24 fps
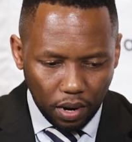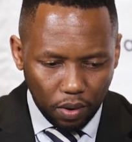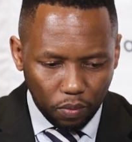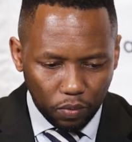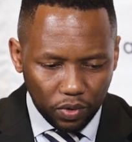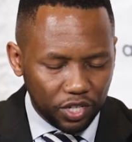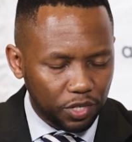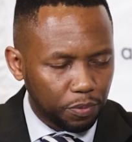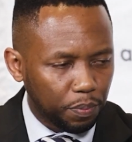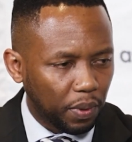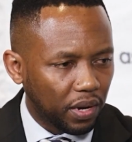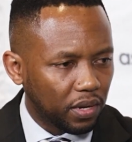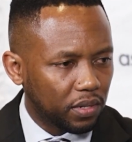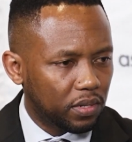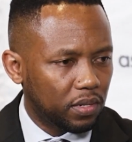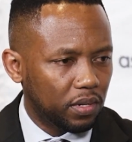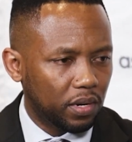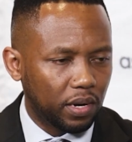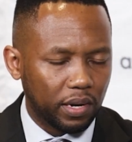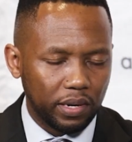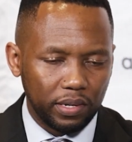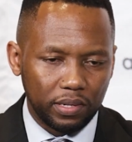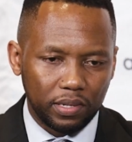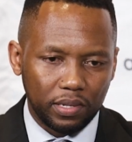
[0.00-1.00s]
Which
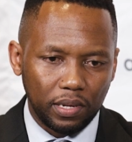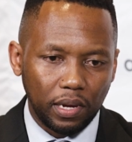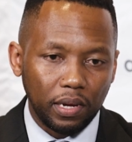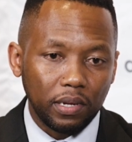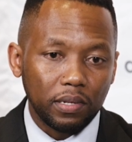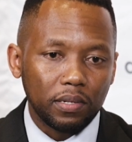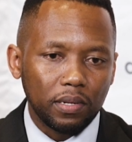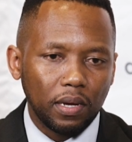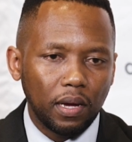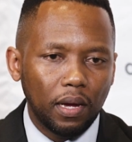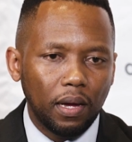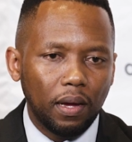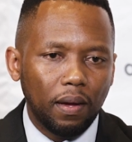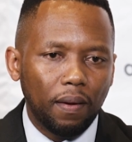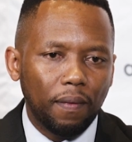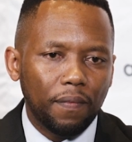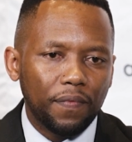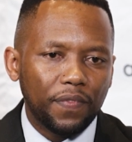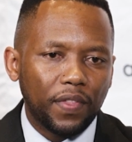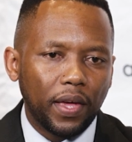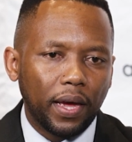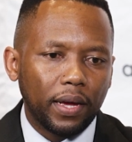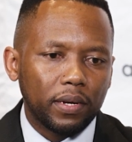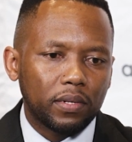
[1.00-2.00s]
basically says
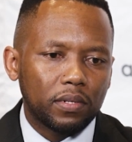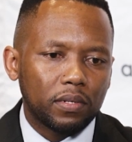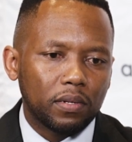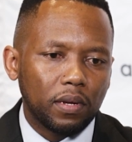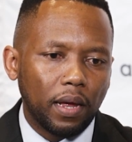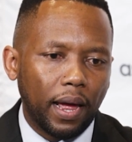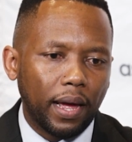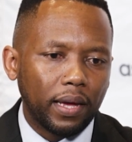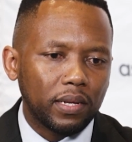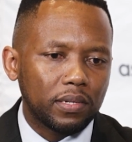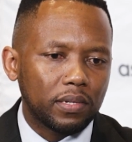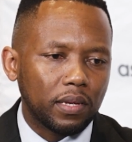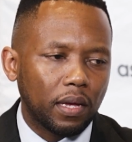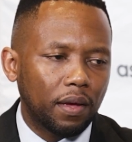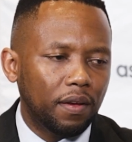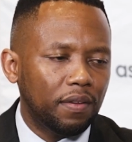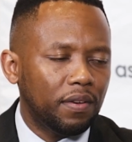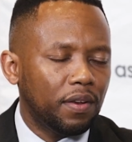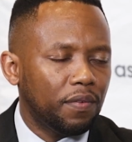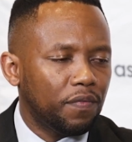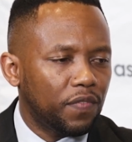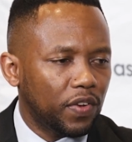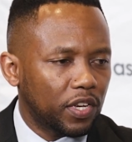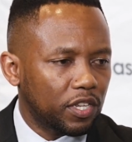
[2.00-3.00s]
that as
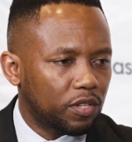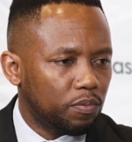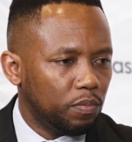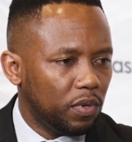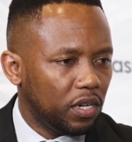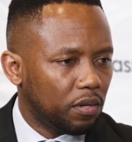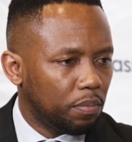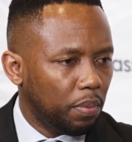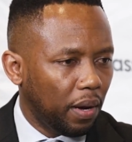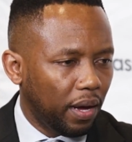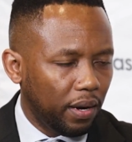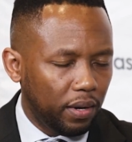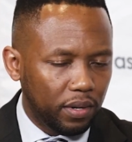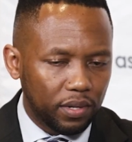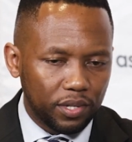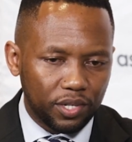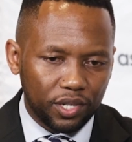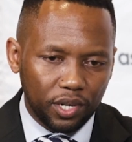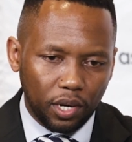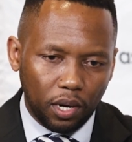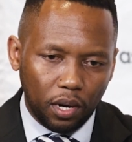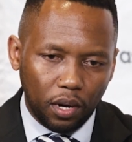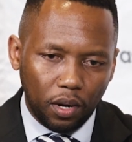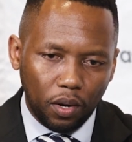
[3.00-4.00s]
an investment
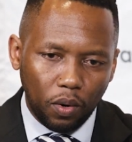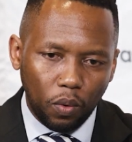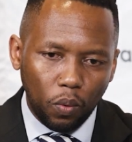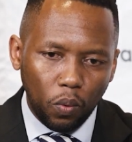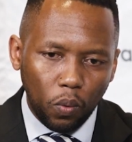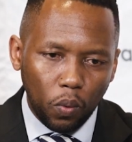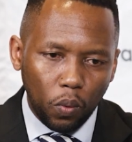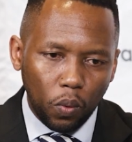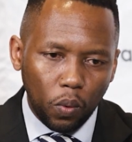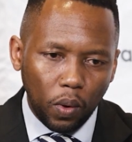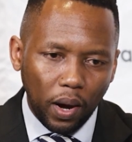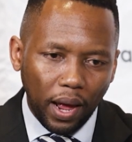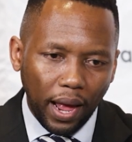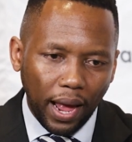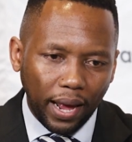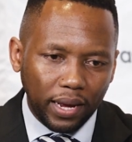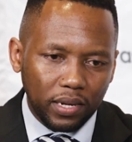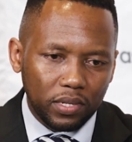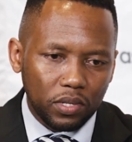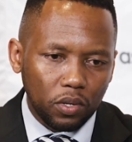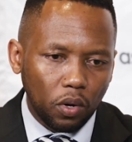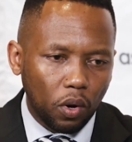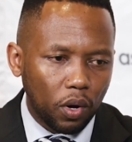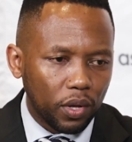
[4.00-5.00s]
manager who
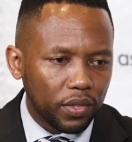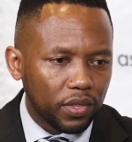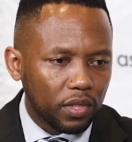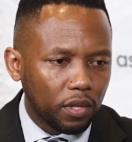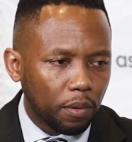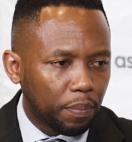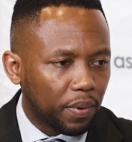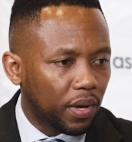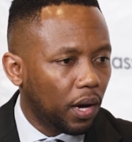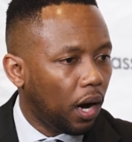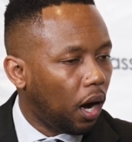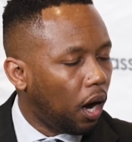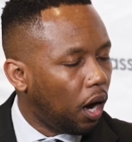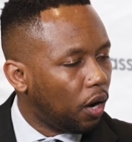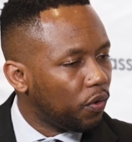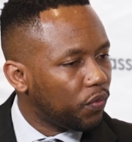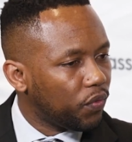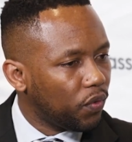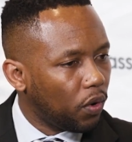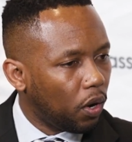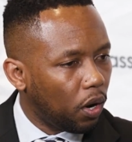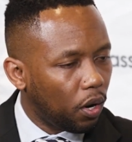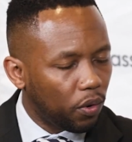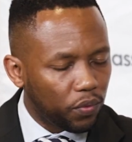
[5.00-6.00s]
acts on the behalf
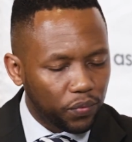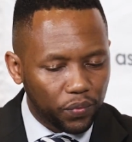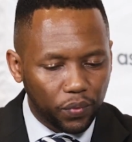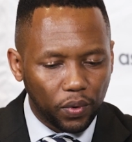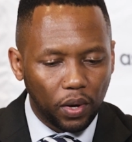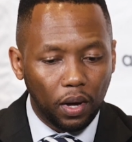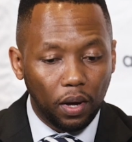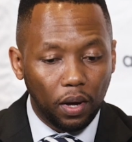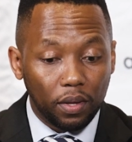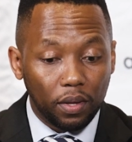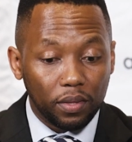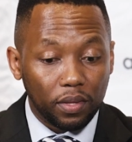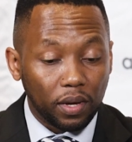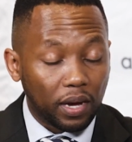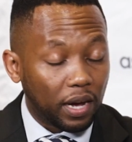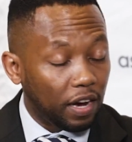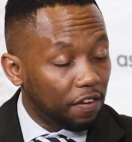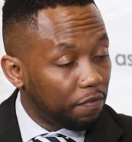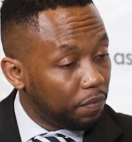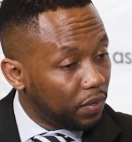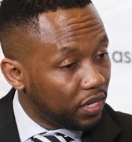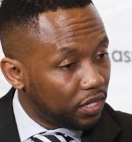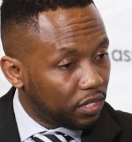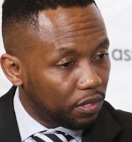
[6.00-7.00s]
of the
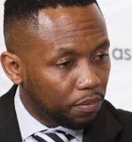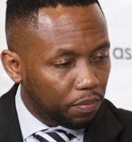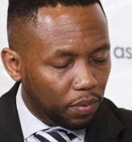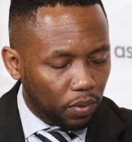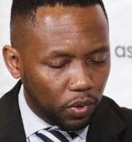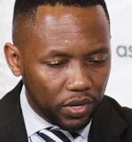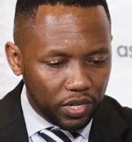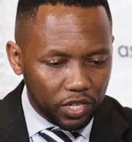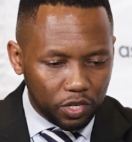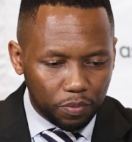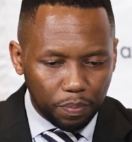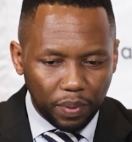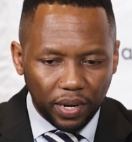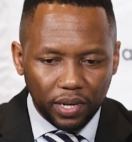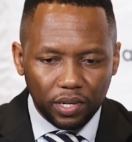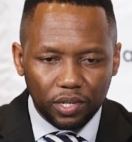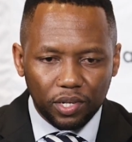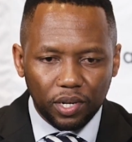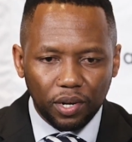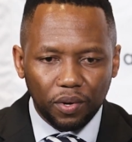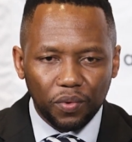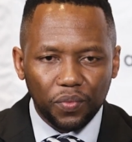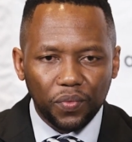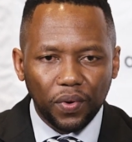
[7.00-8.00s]
government employees
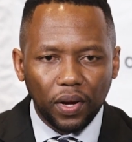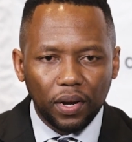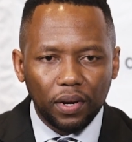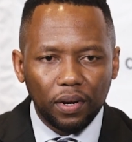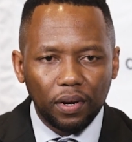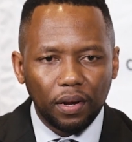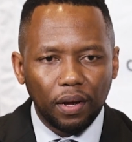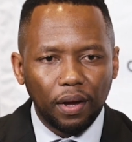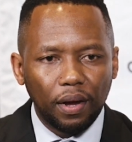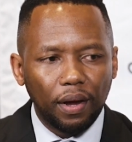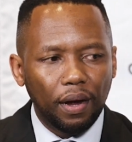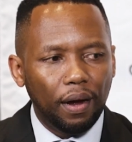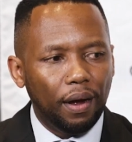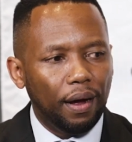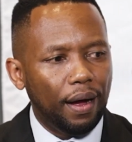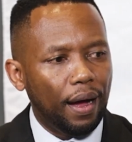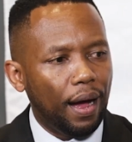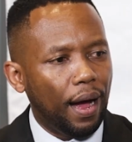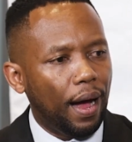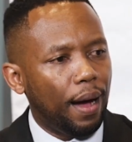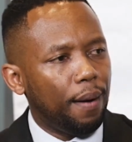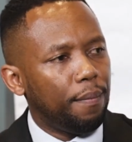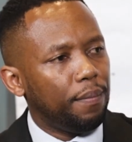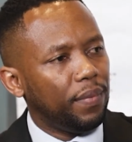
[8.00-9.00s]
pension
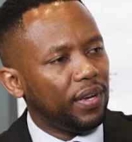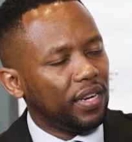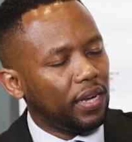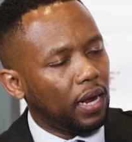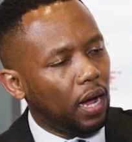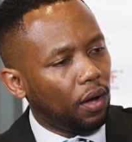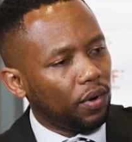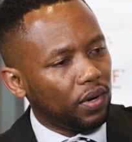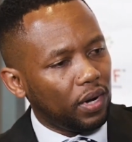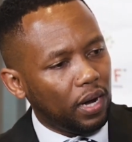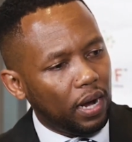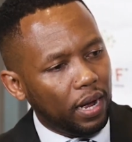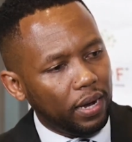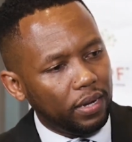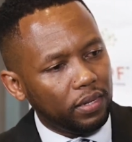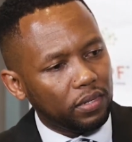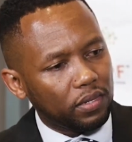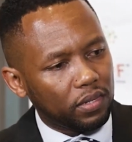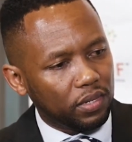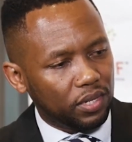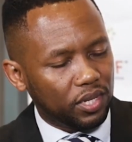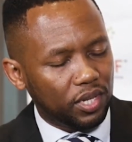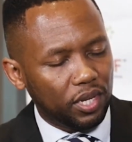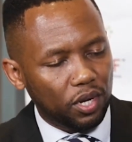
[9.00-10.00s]
fund, it
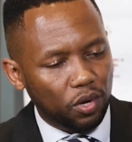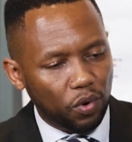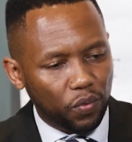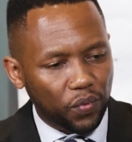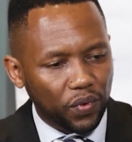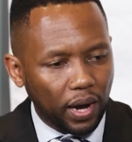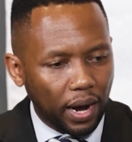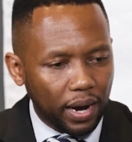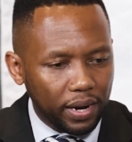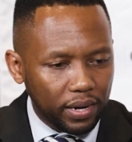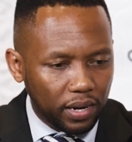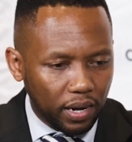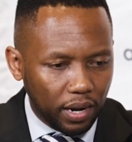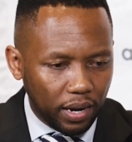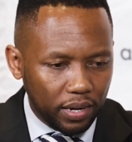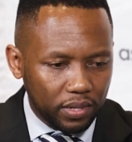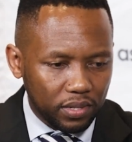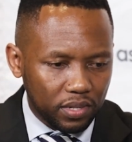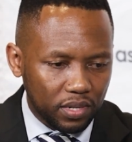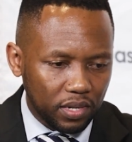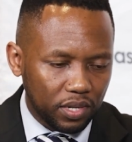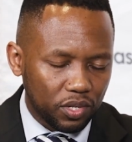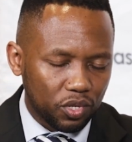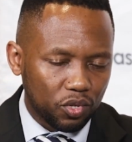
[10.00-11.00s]
outlines a set of
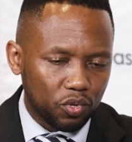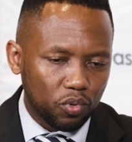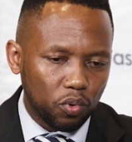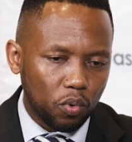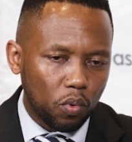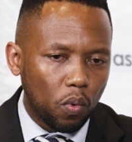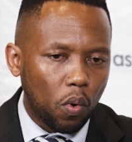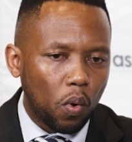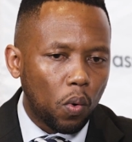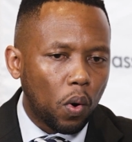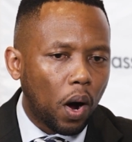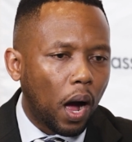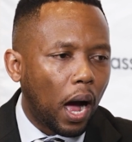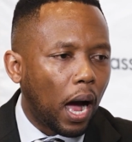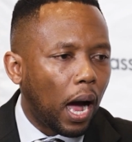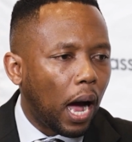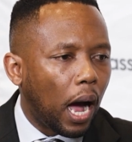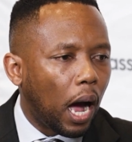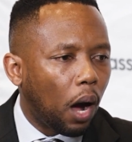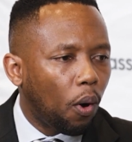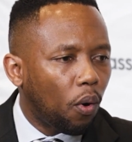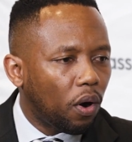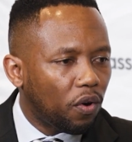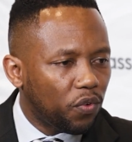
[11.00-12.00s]
guidelines as to
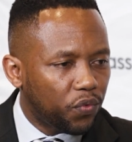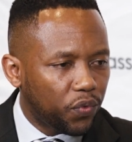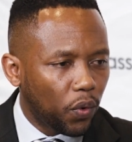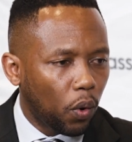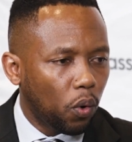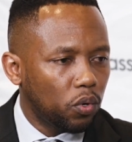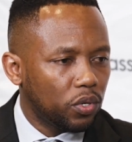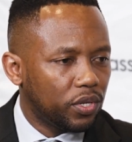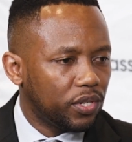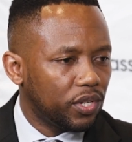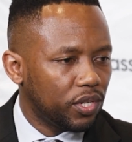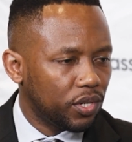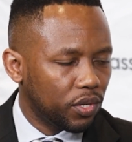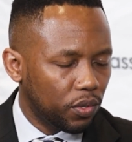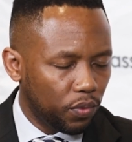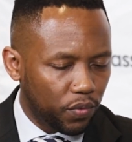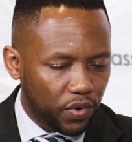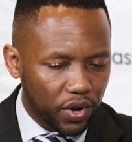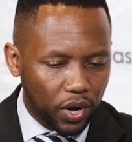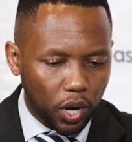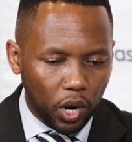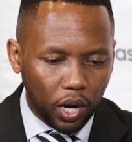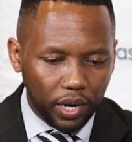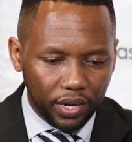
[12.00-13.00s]
our vote
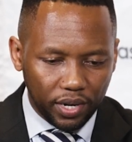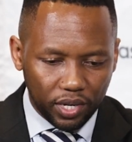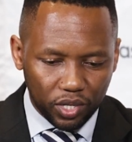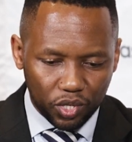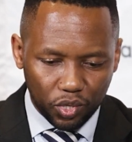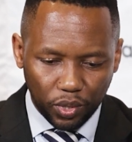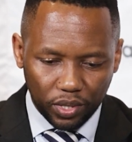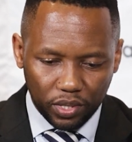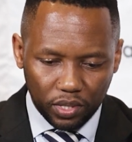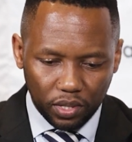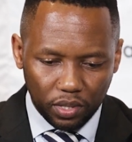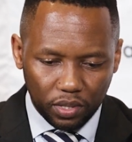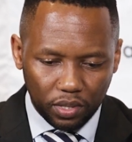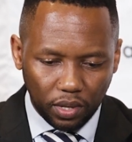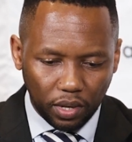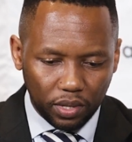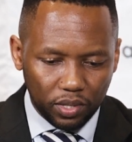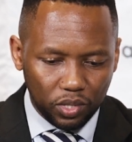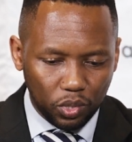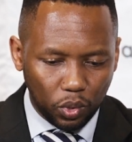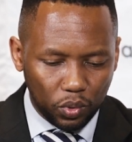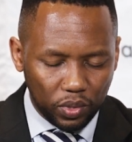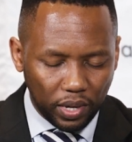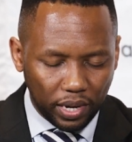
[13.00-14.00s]
regarding certain
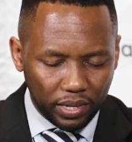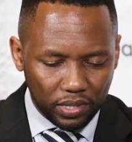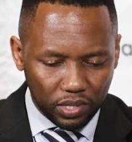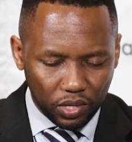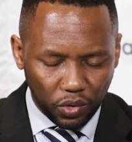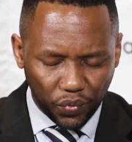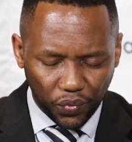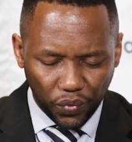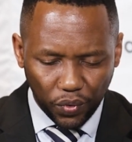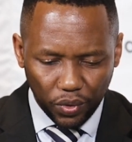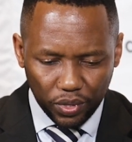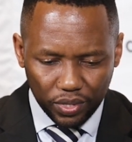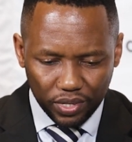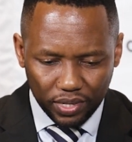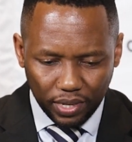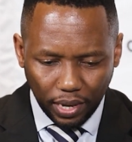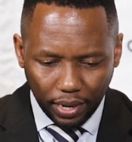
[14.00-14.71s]
things. So that's the first.